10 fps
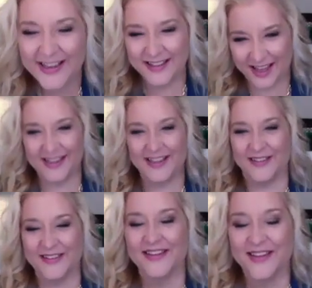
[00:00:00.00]
Thank
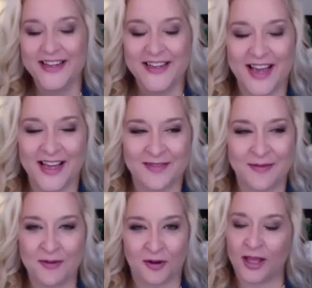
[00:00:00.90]
you. Yes,
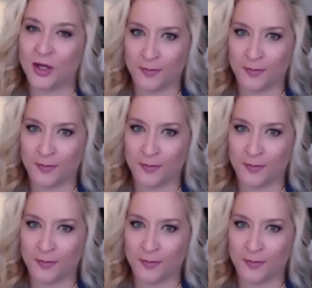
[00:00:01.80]
people are like,